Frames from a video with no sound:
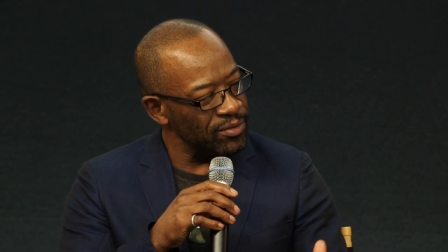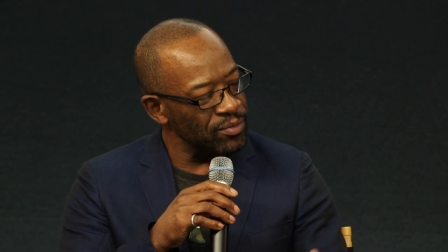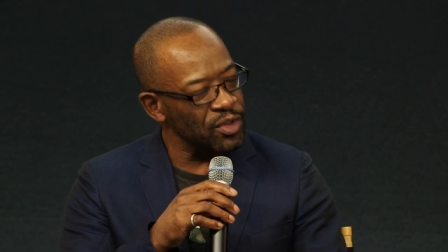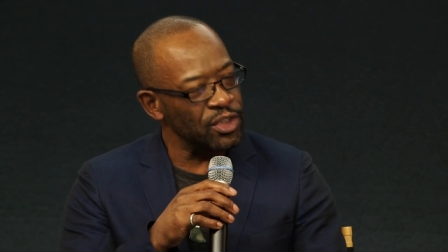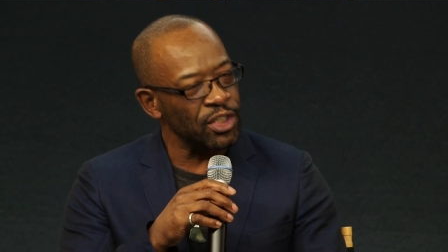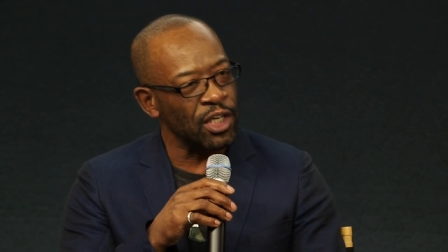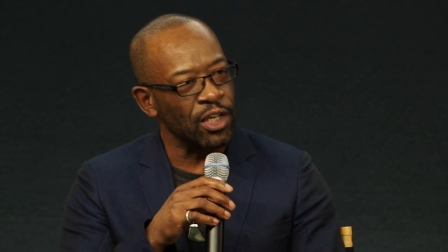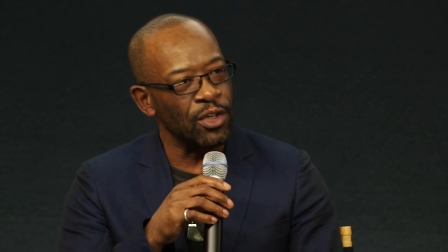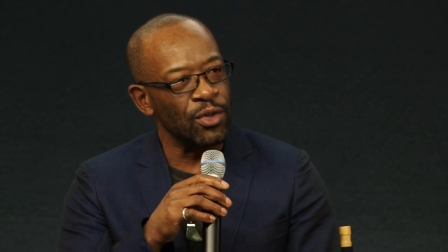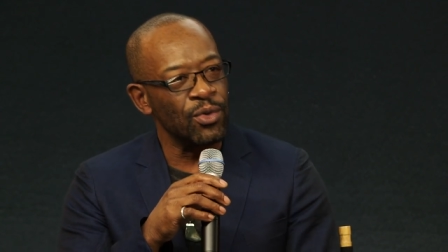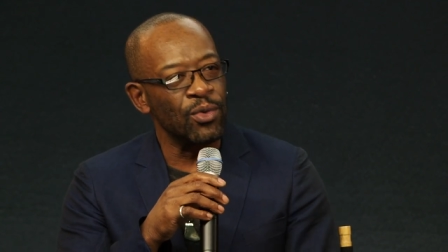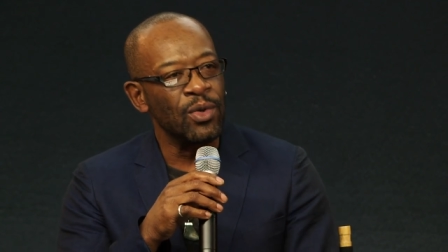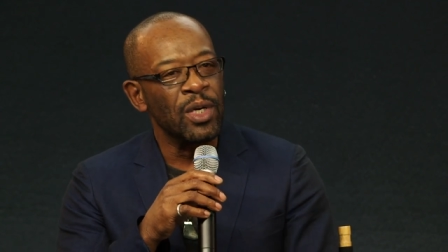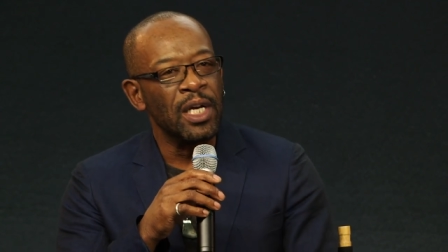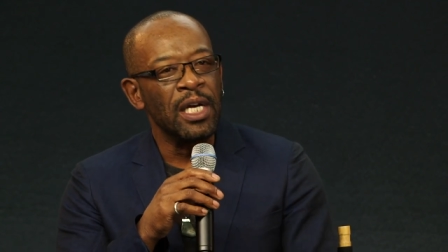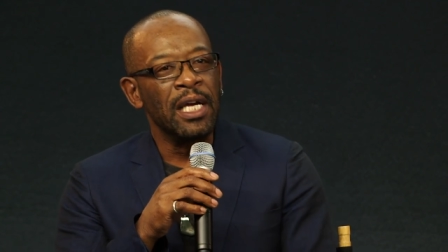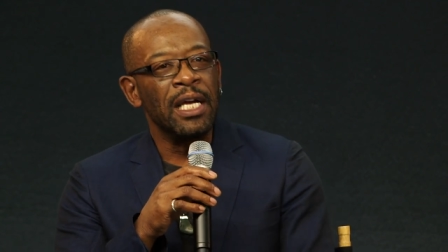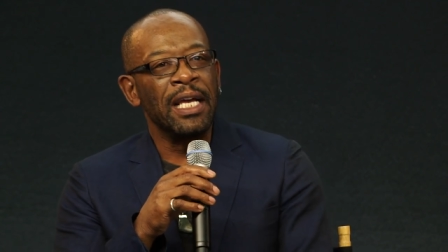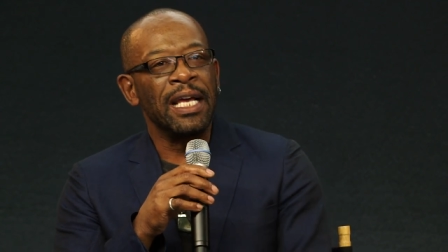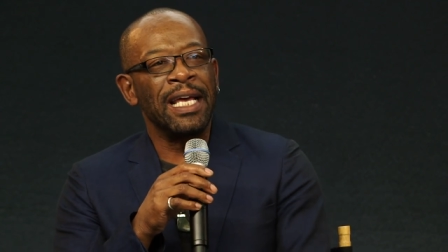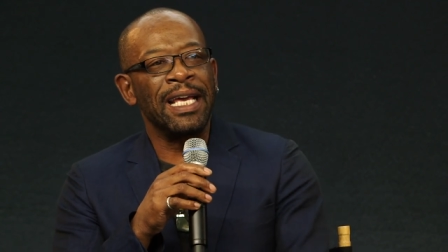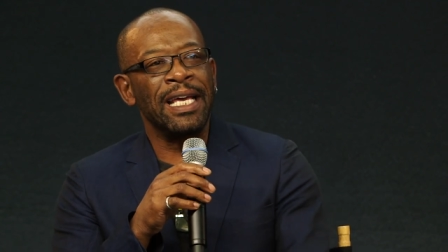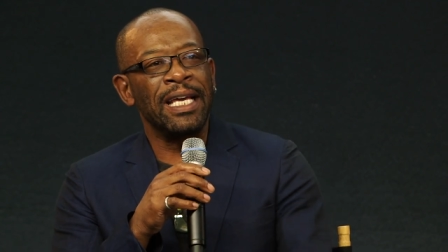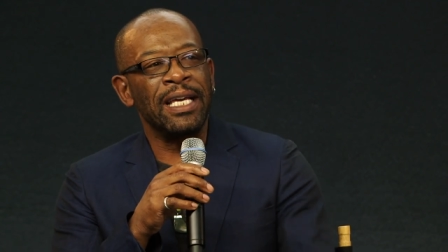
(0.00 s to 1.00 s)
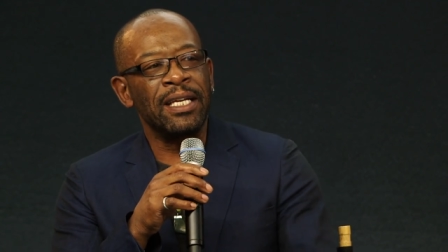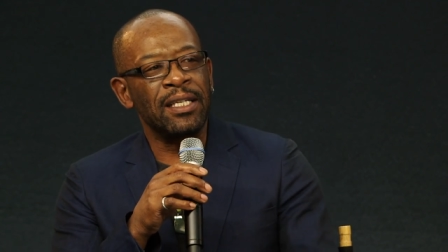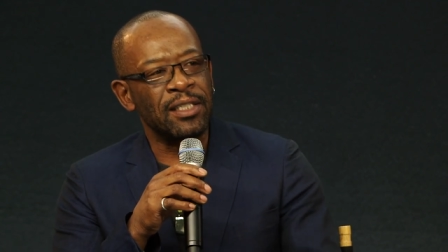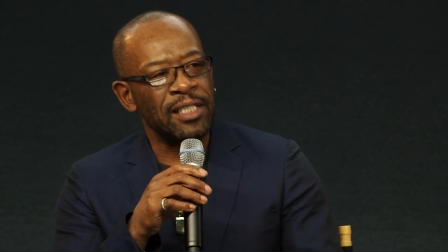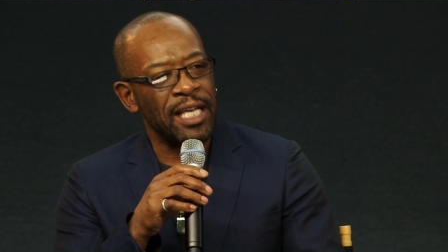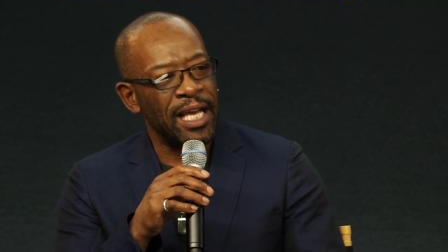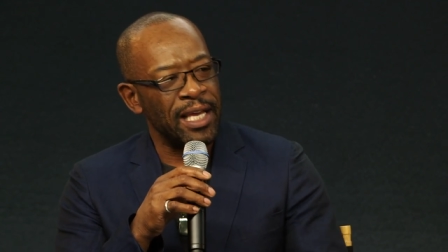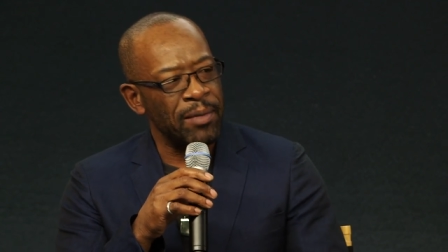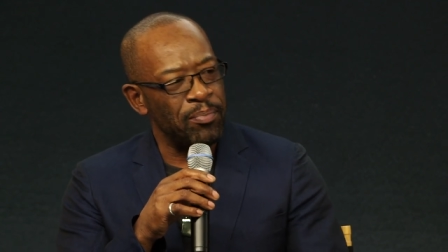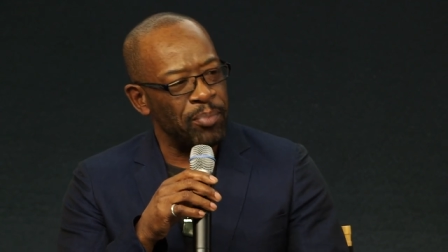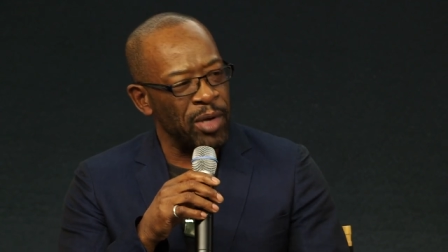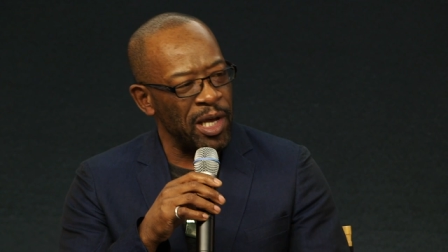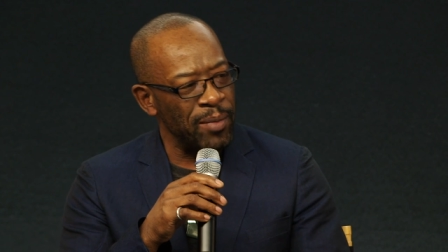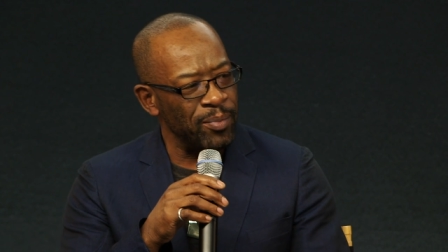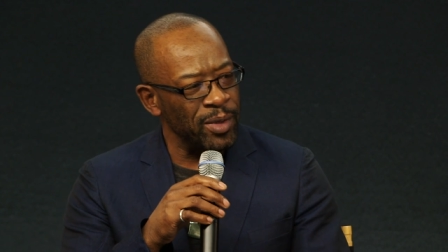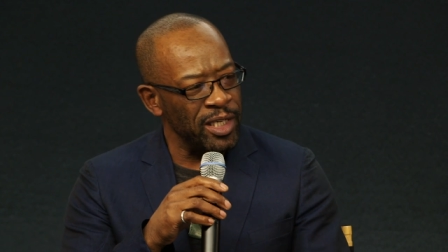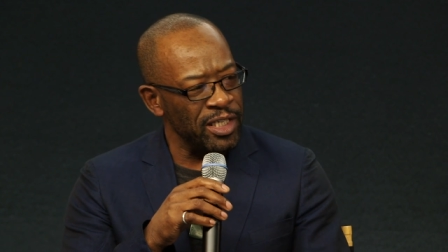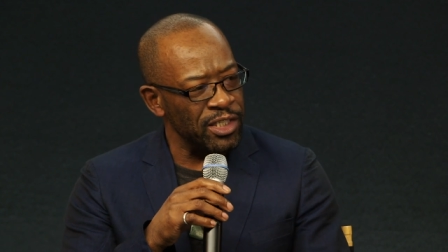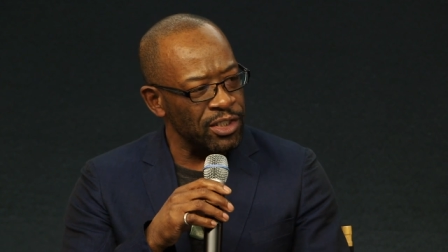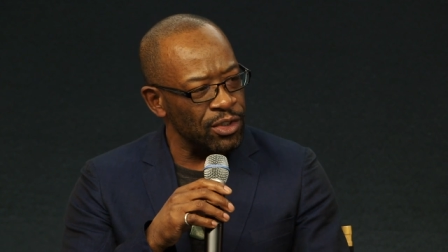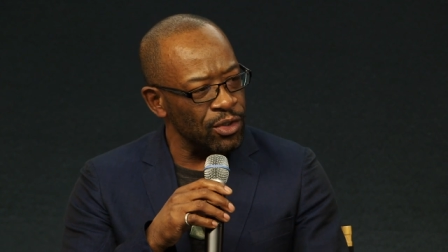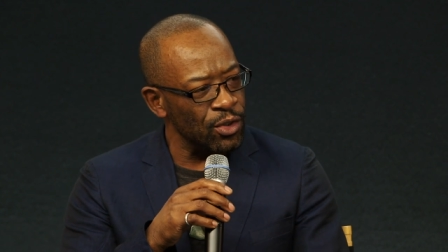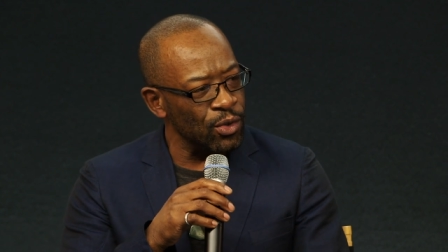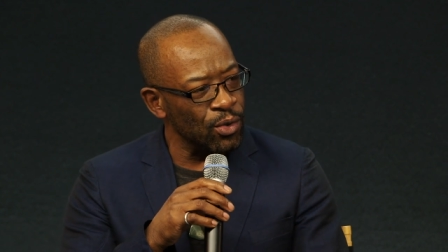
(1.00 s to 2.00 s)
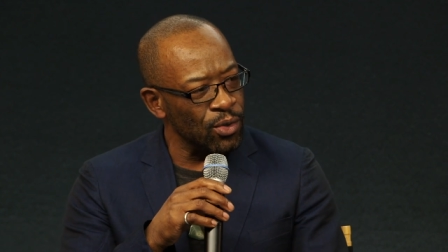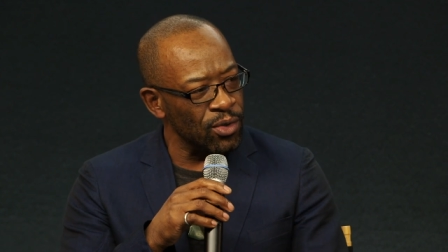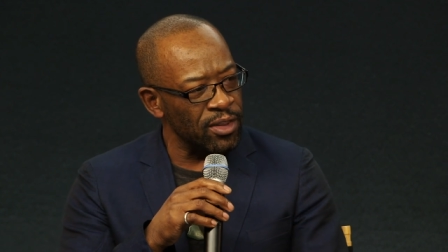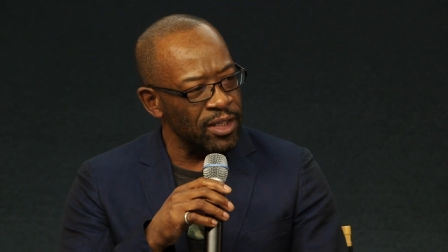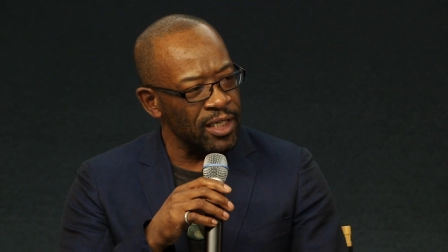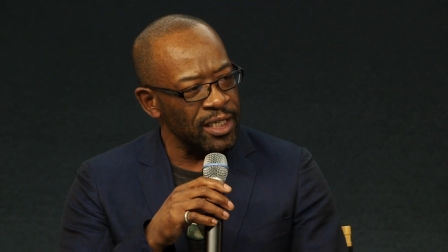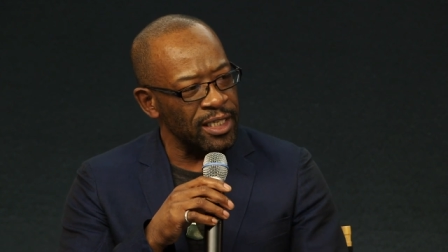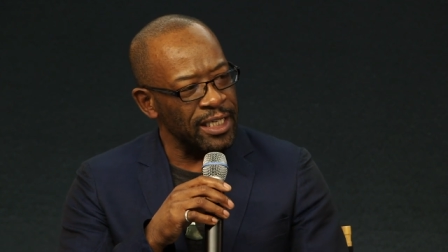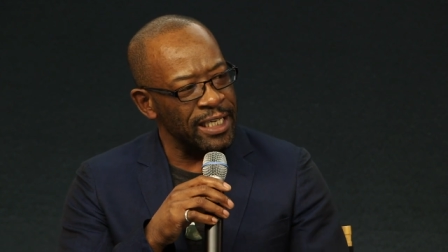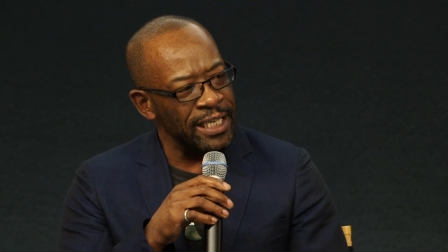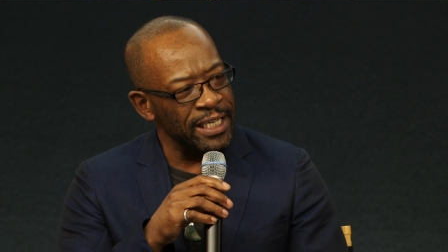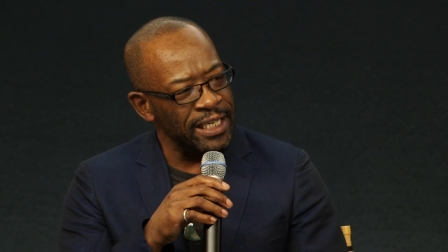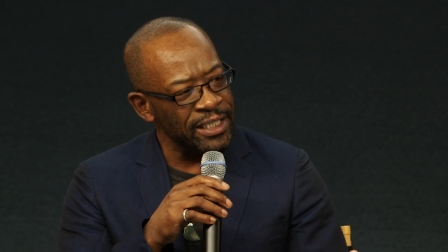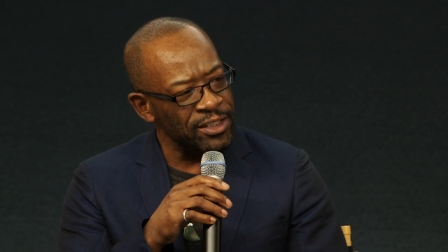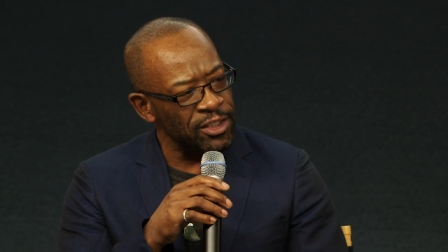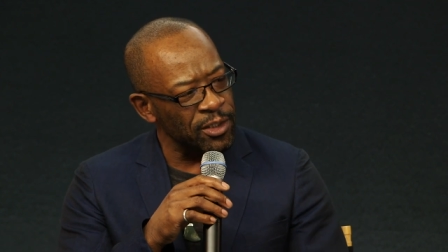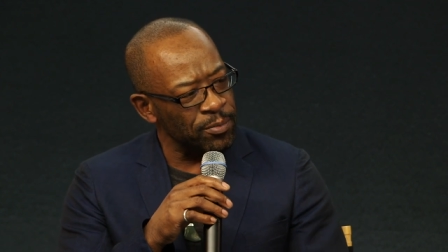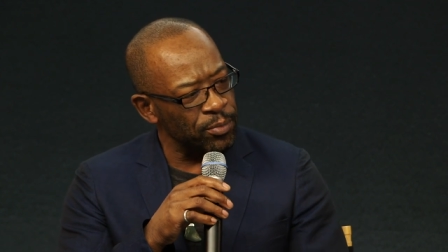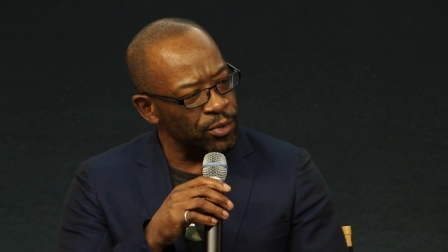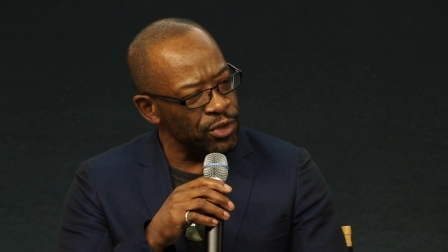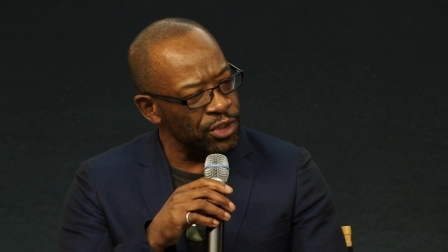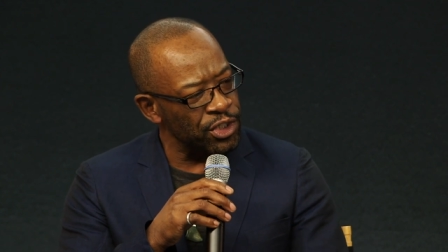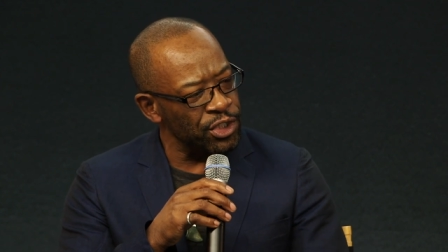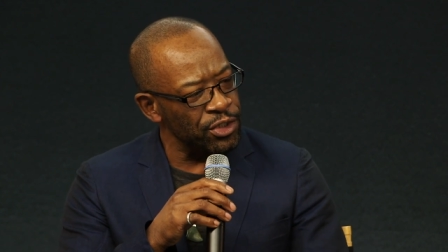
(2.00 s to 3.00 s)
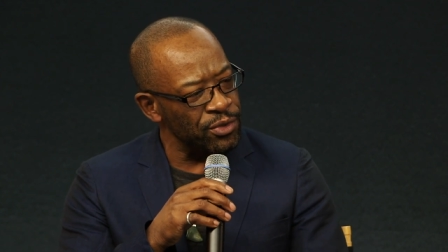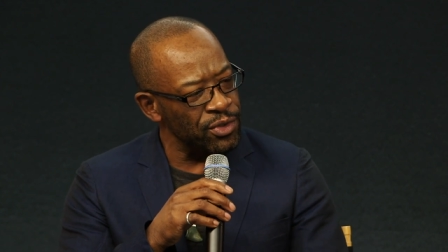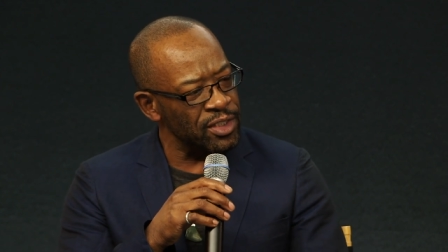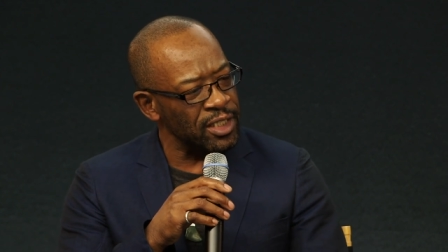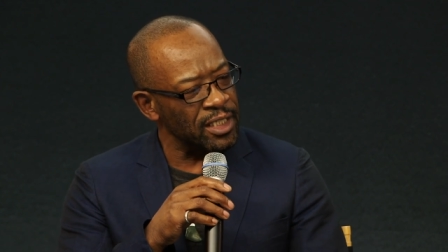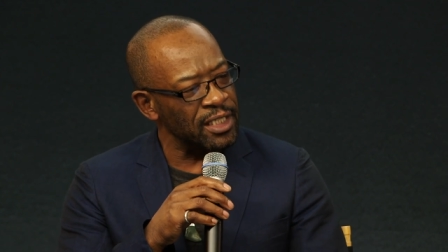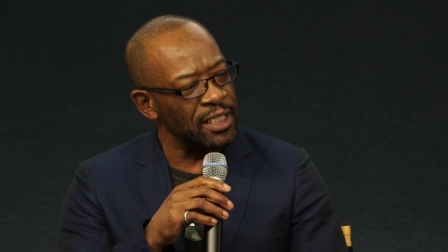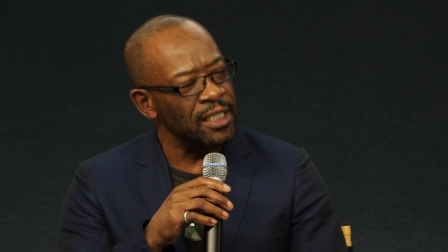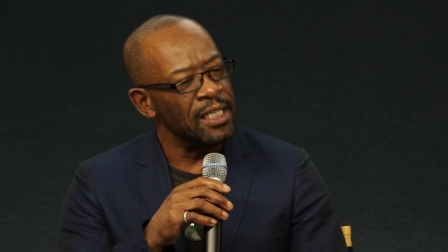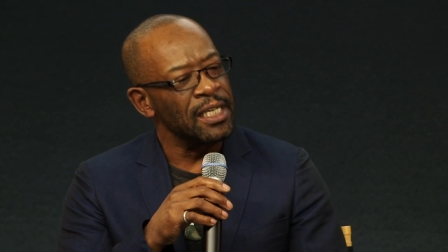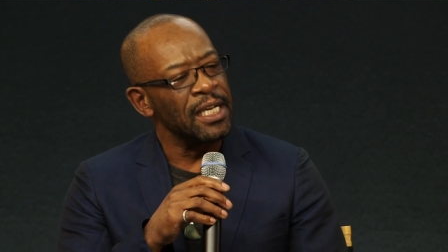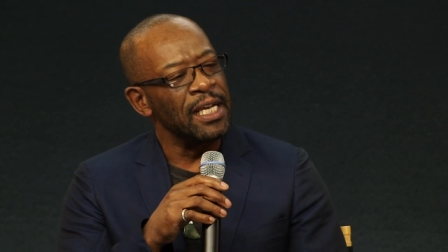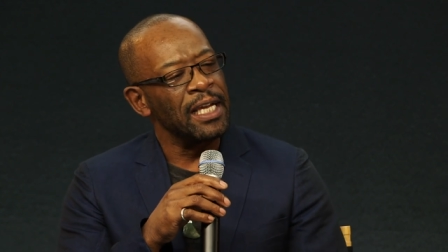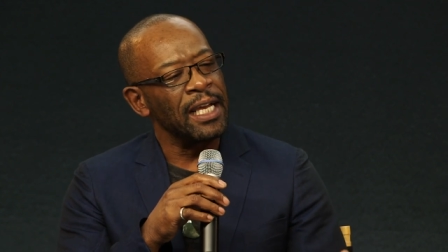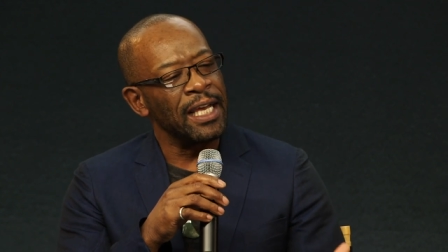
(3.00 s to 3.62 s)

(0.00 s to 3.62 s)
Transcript: So he is a published author, he is a producer,